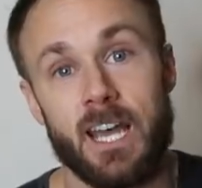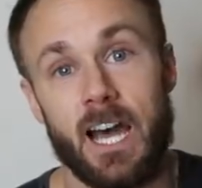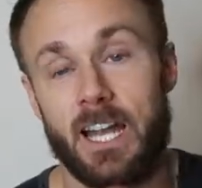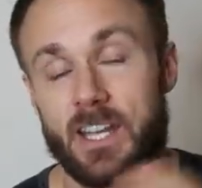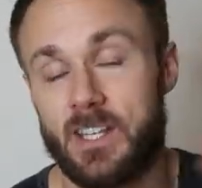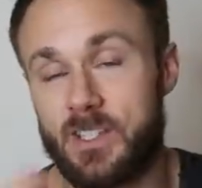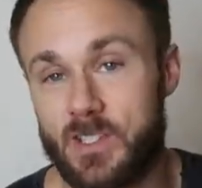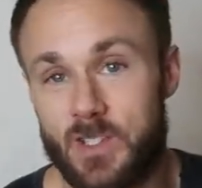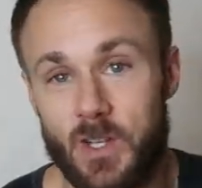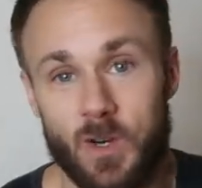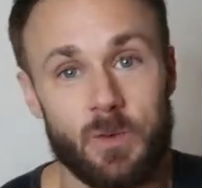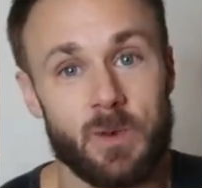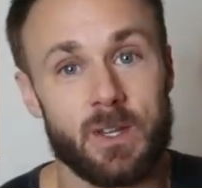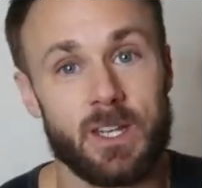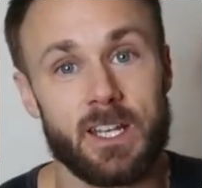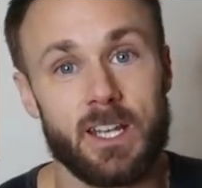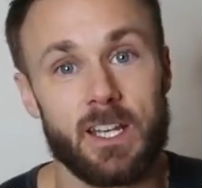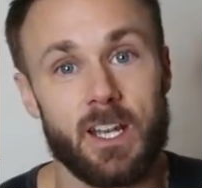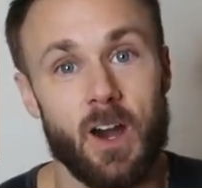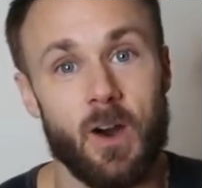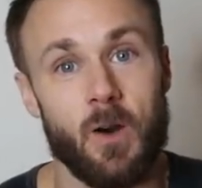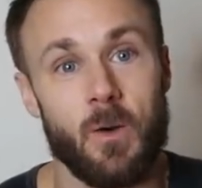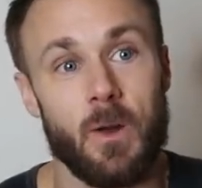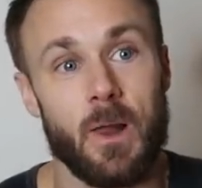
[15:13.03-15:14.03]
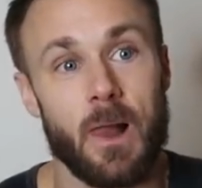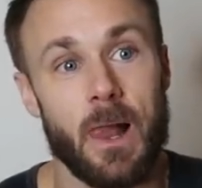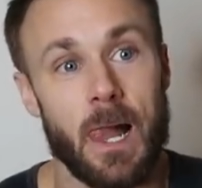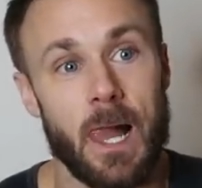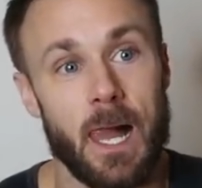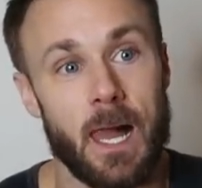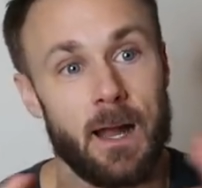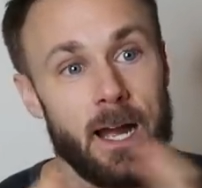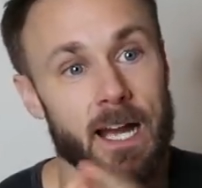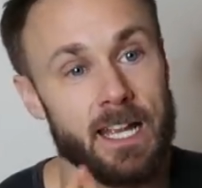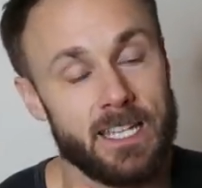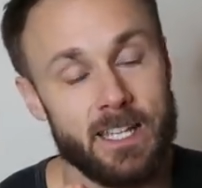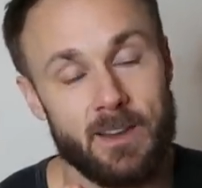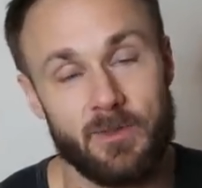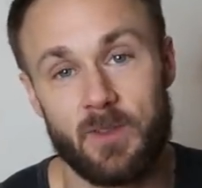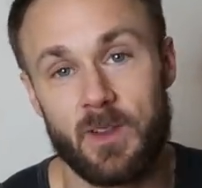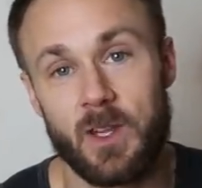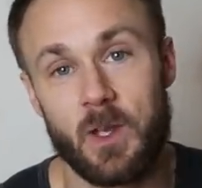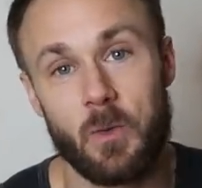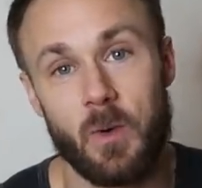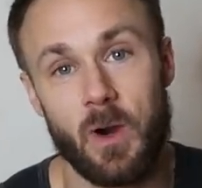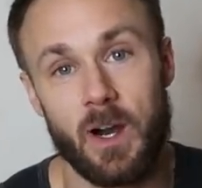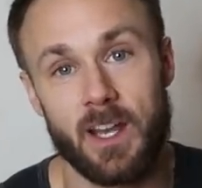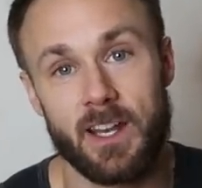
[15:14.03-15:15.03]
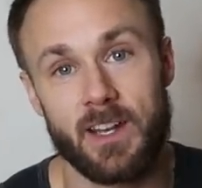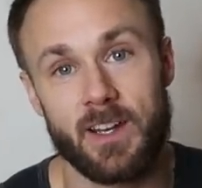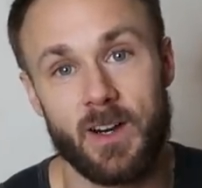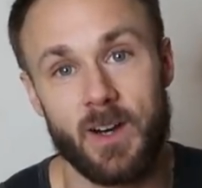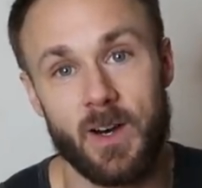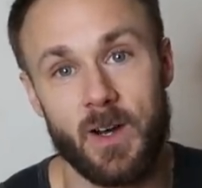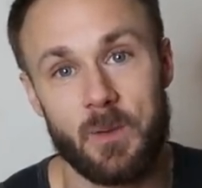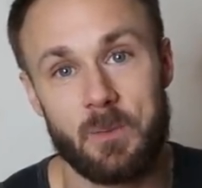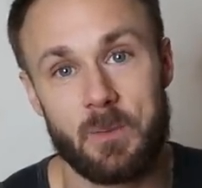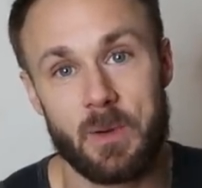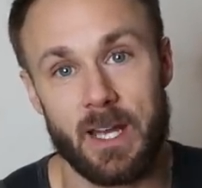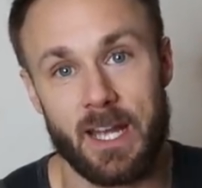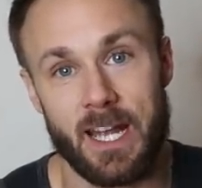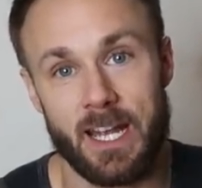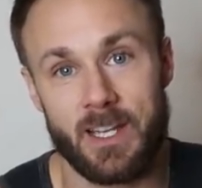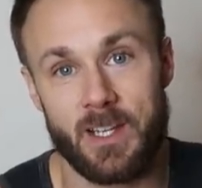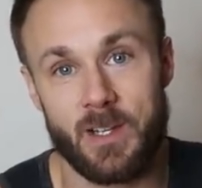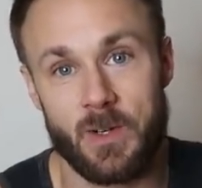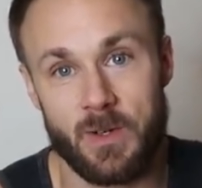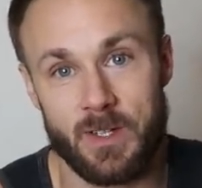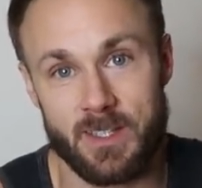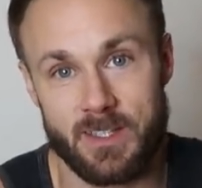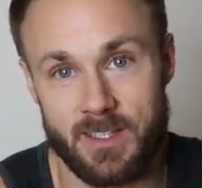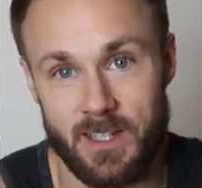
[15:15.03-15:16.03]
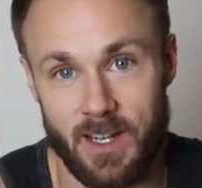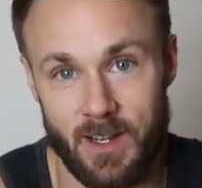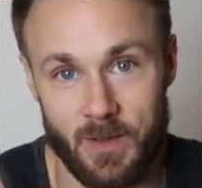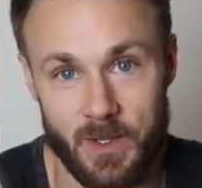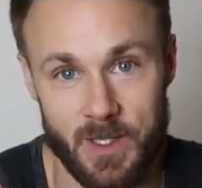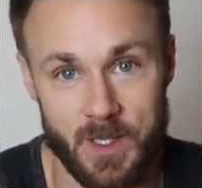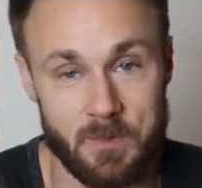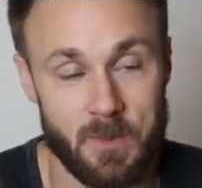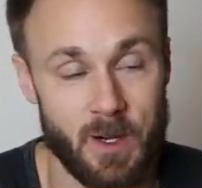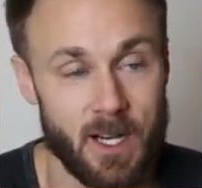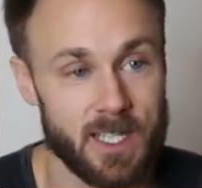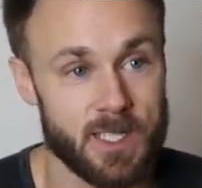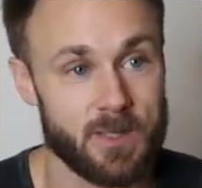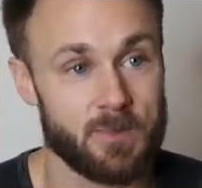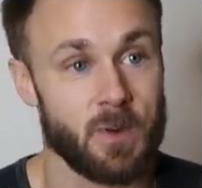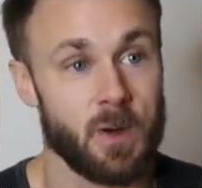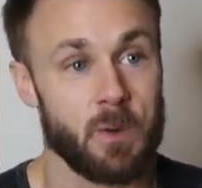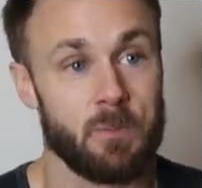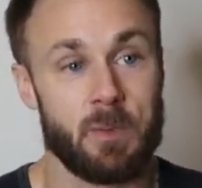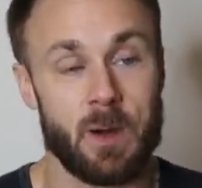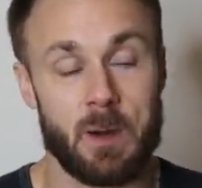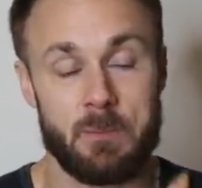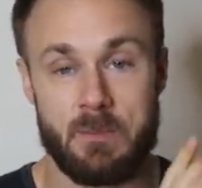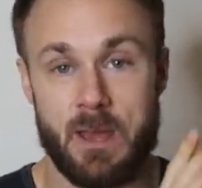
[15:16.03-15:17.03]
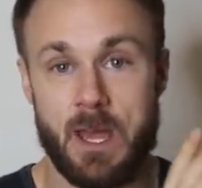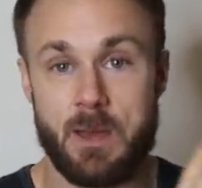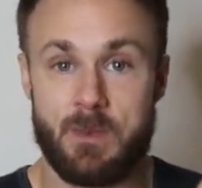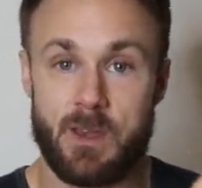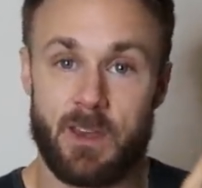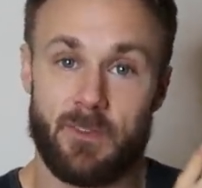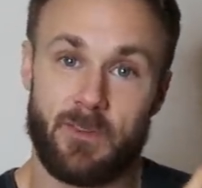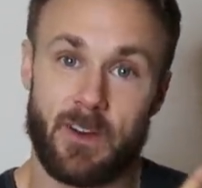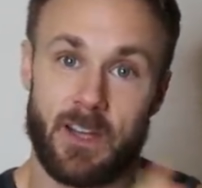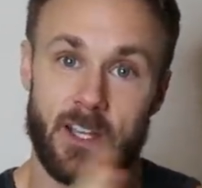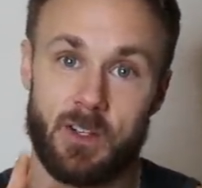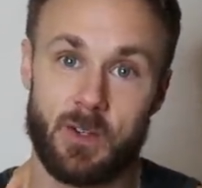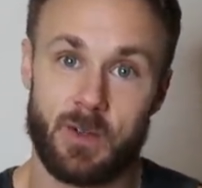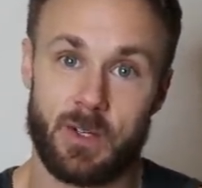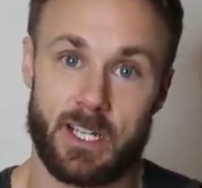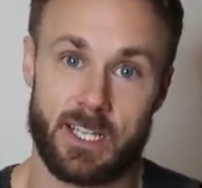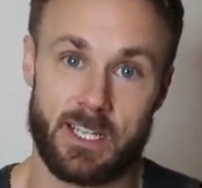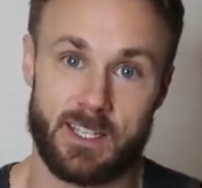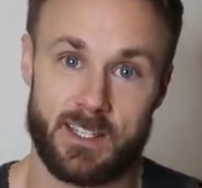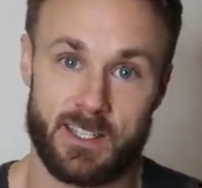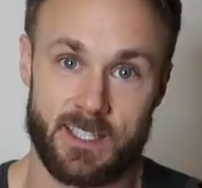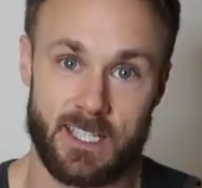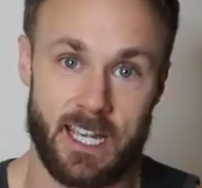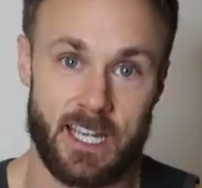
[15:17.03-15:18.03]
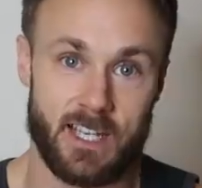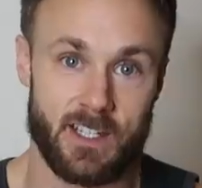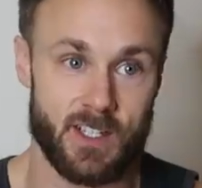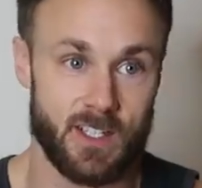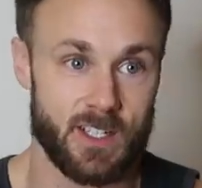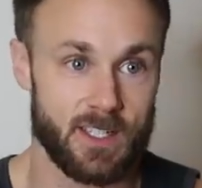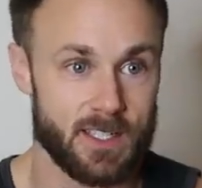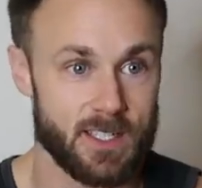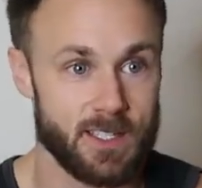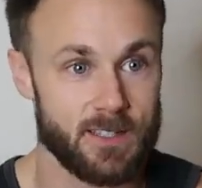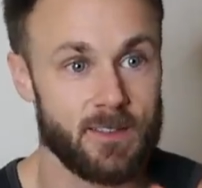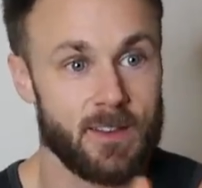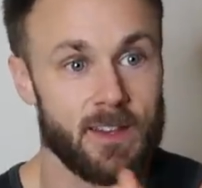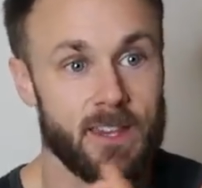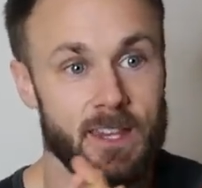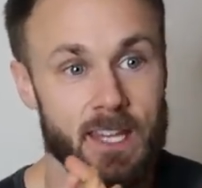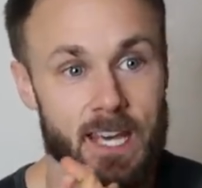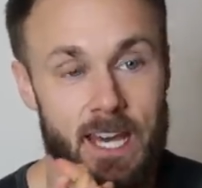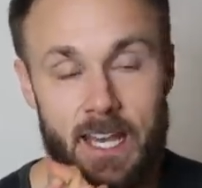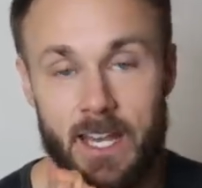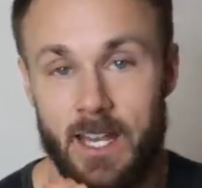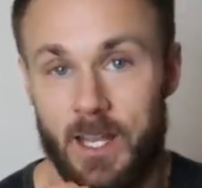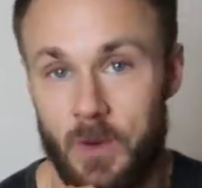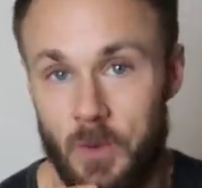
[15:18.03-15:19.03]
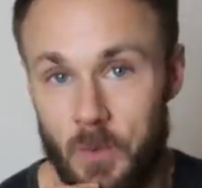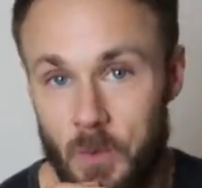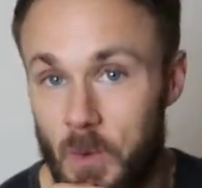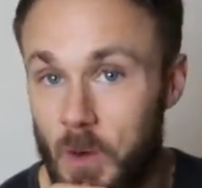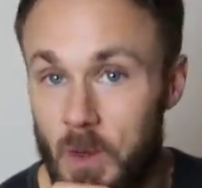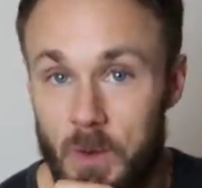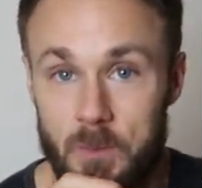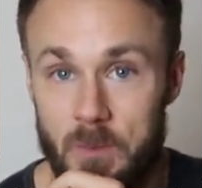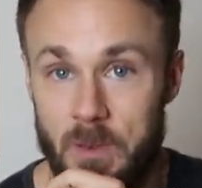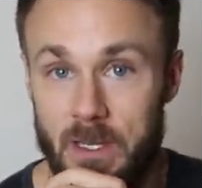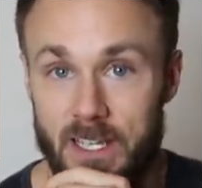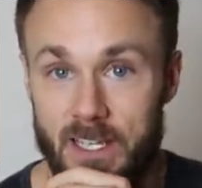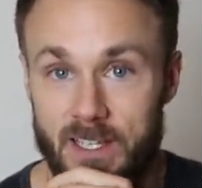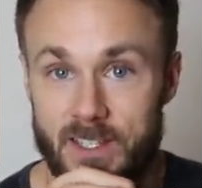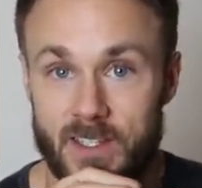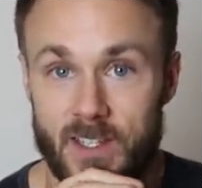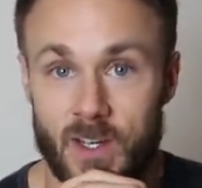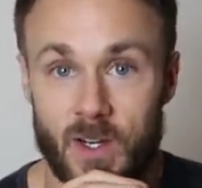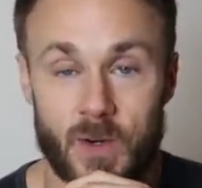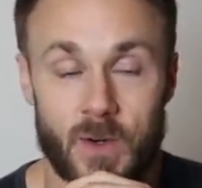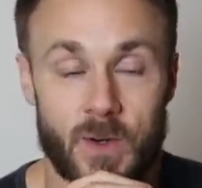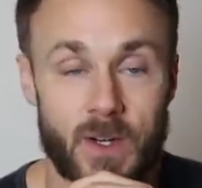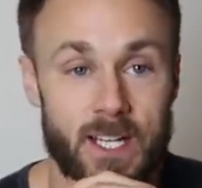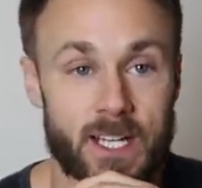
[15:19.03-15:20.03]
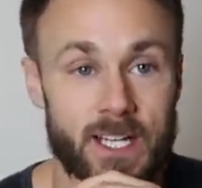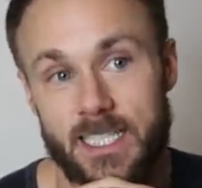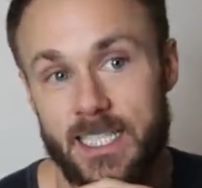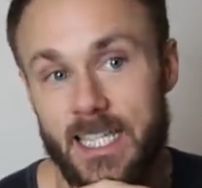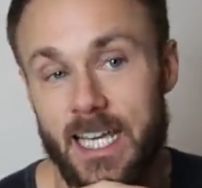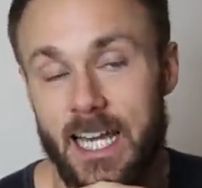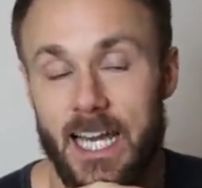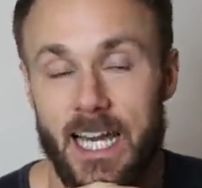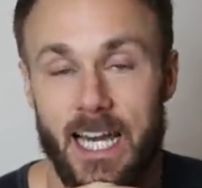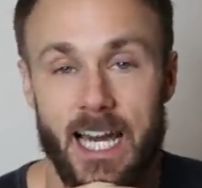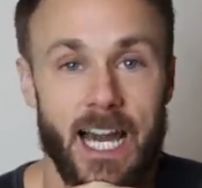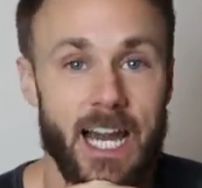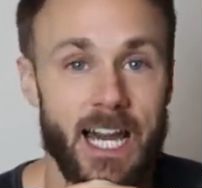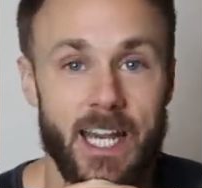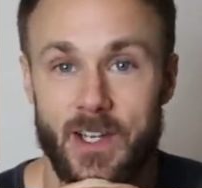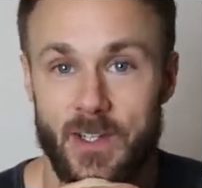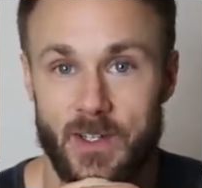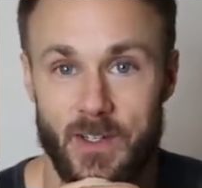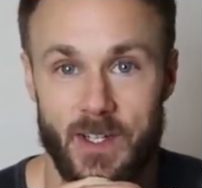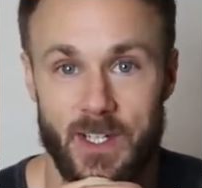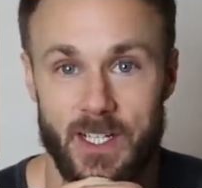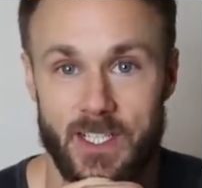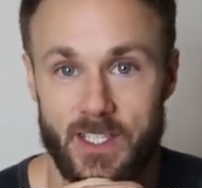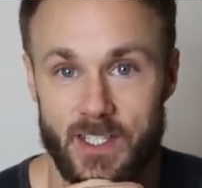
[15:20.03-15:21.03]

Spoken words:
I just don't really know. I definitely want it all, but I know it's not always possible, but maybe if I do it in stages that it would be. So yeah, I don't know.